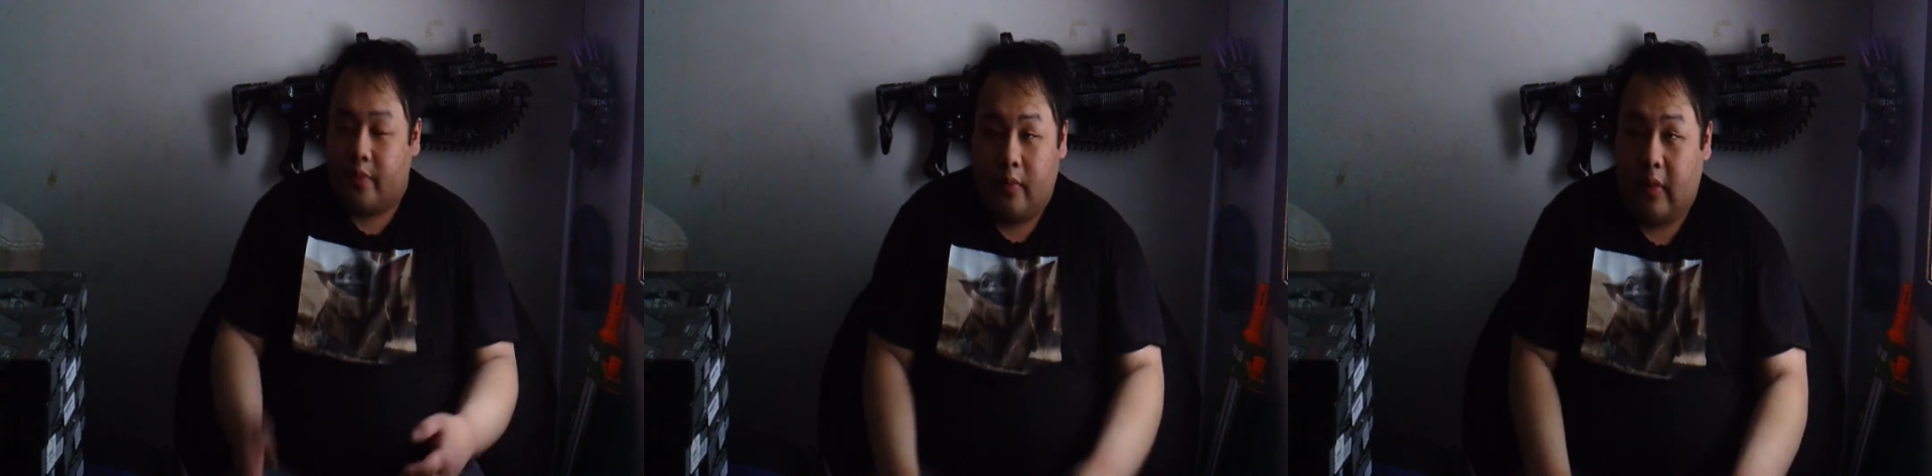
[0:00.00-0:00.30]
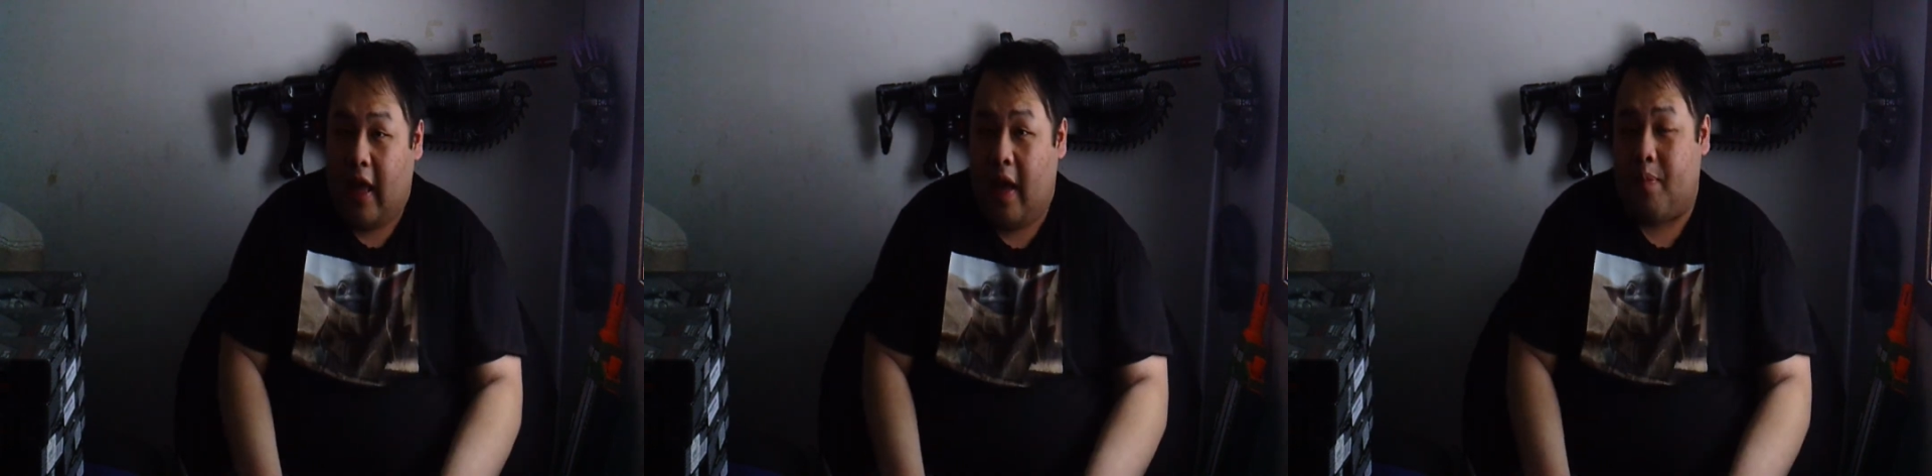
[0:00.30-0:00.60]

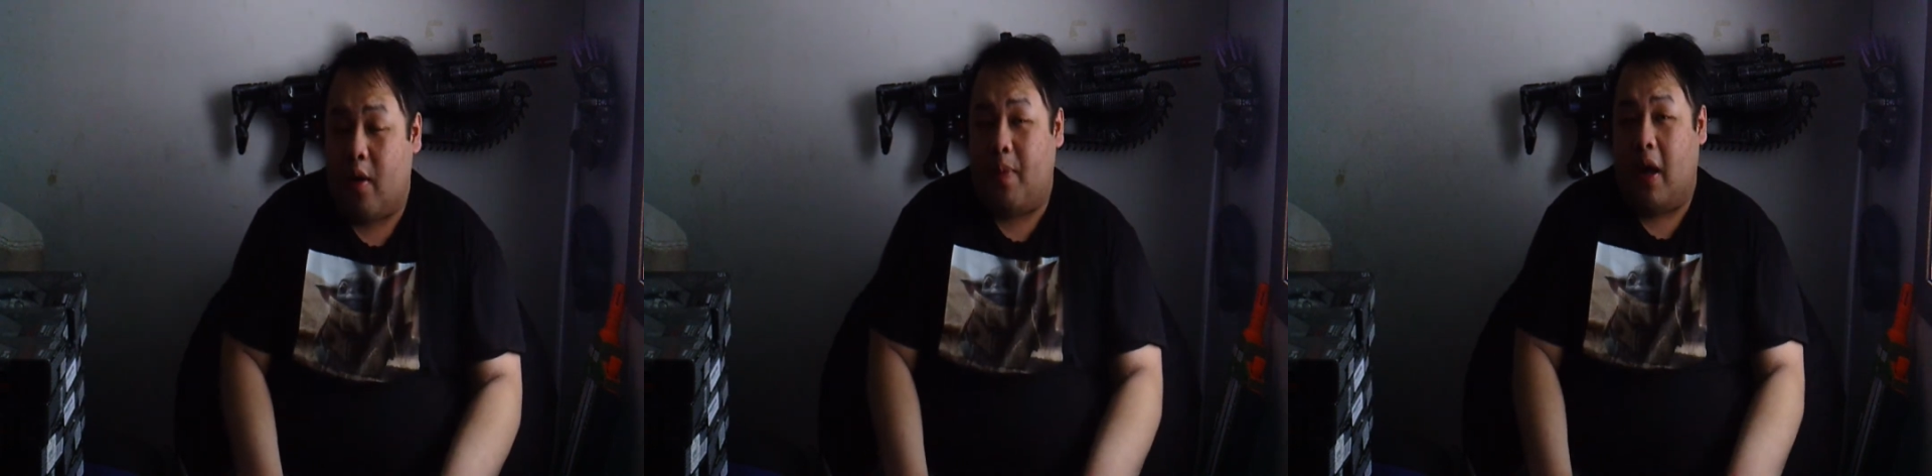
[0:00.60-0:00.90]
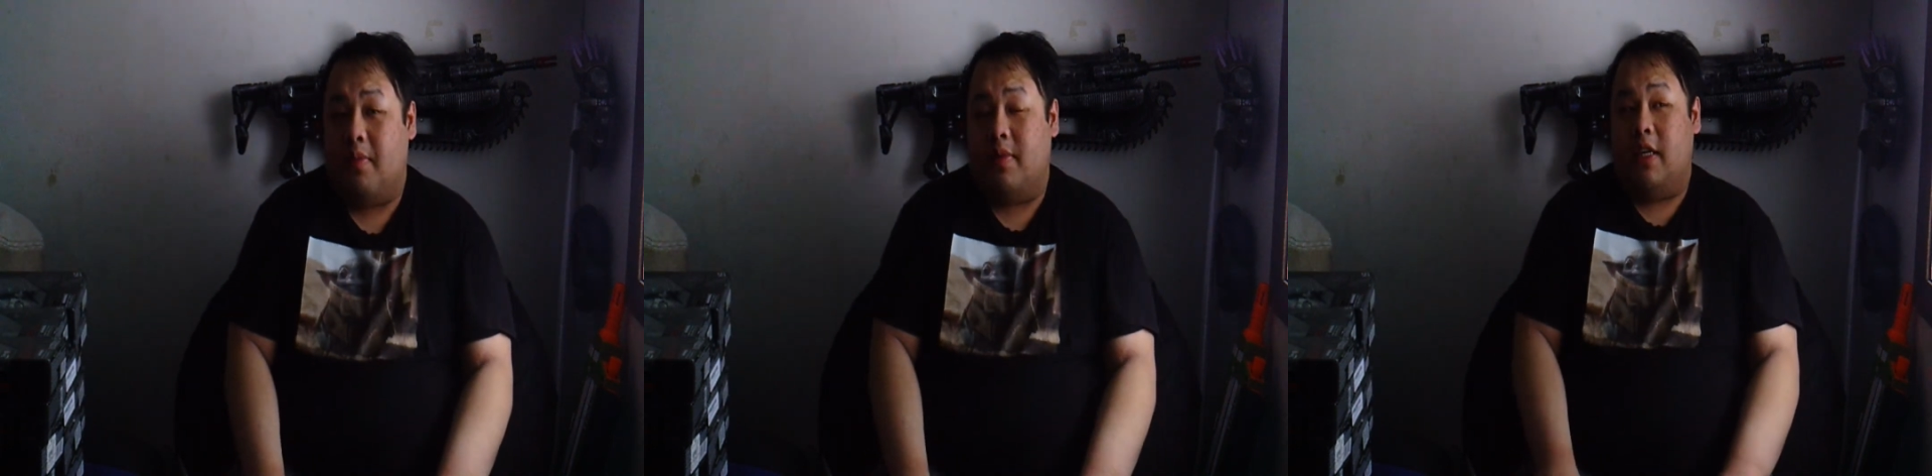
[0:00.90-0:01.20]
Emperor
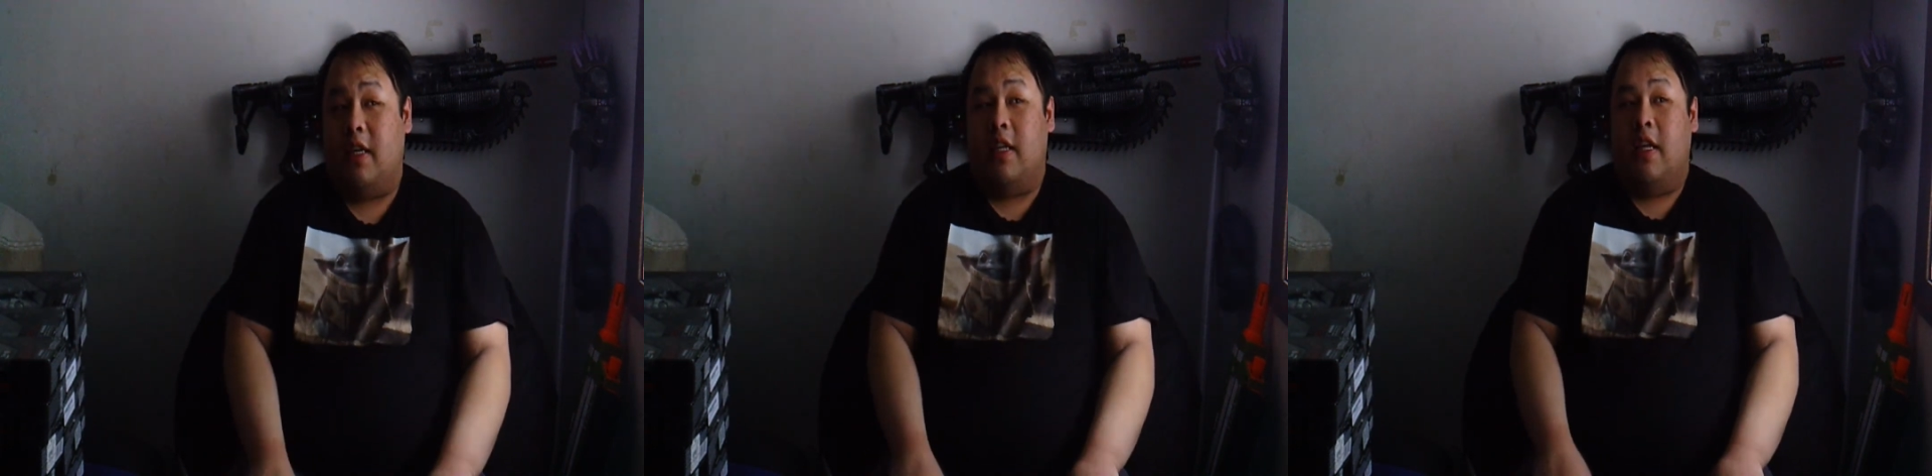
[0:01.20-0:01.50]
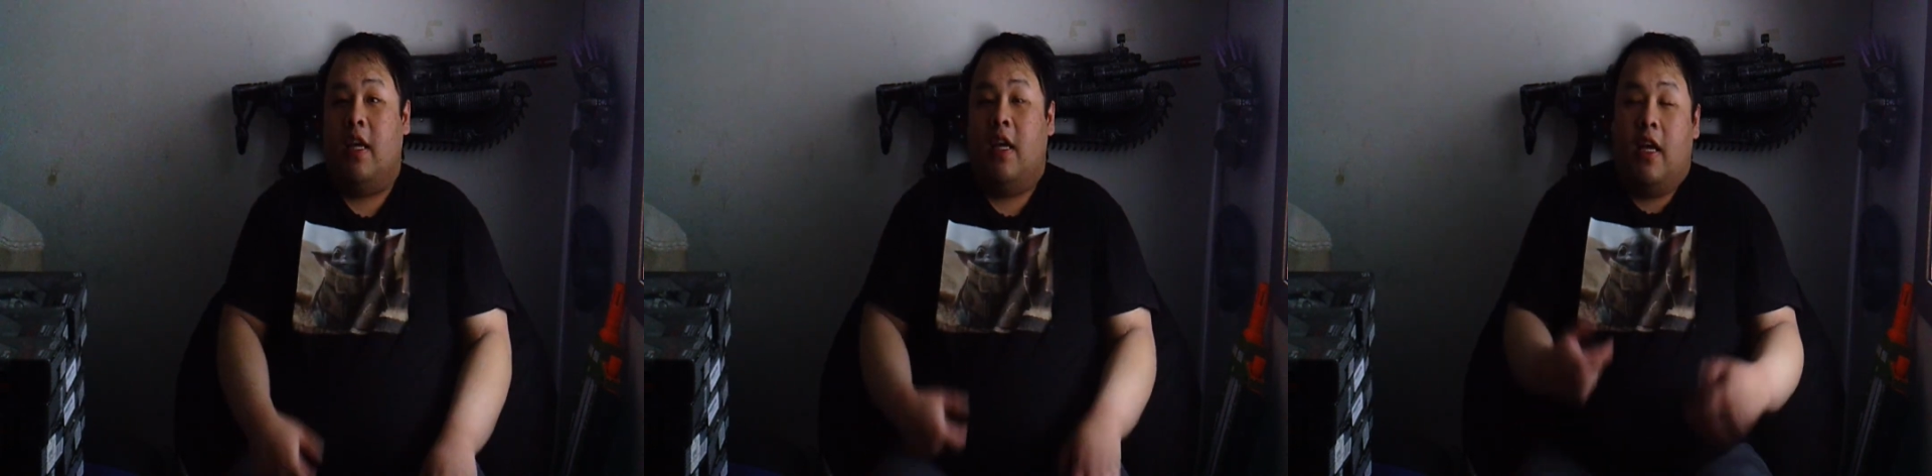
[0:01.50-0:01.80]
Palpatine
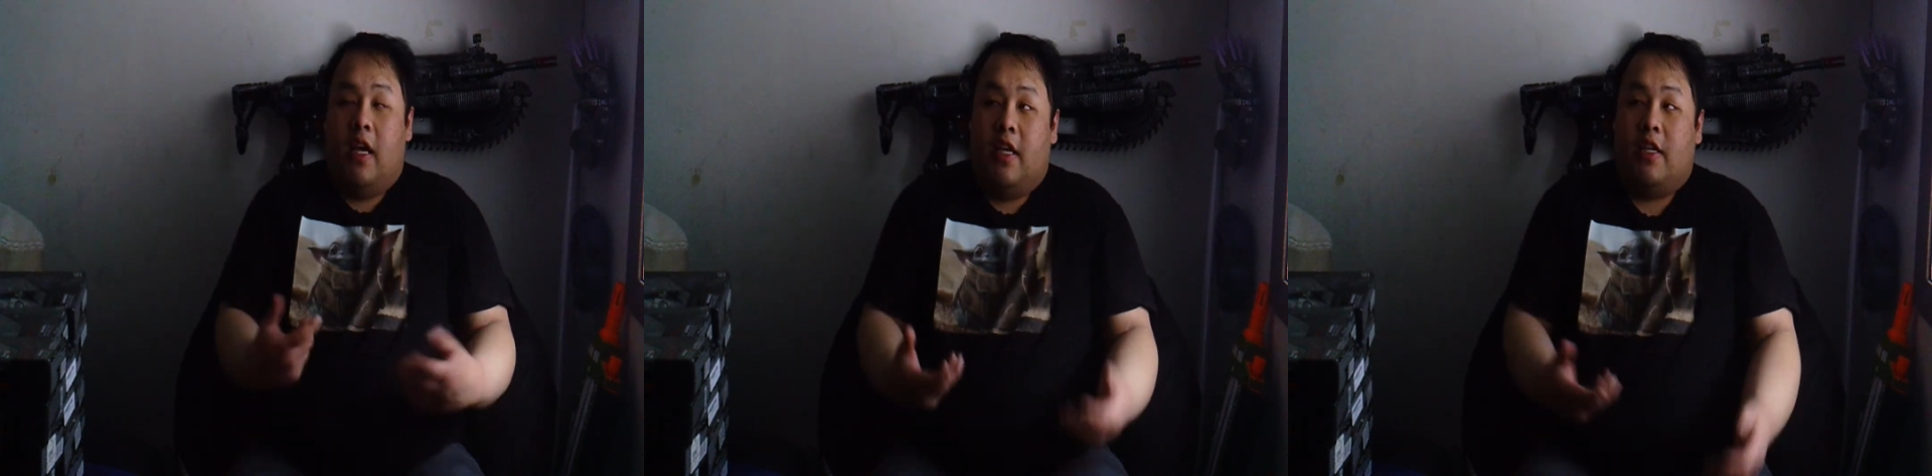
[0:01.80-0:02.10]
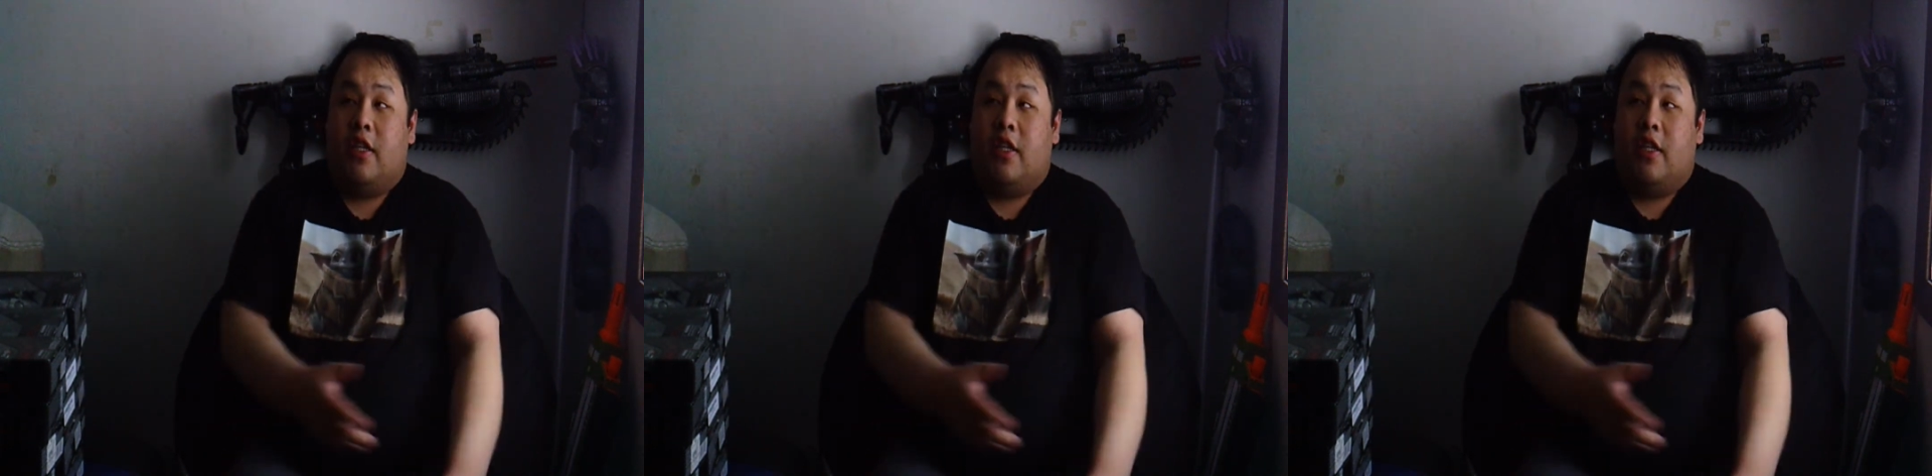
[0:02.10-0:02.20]
initiated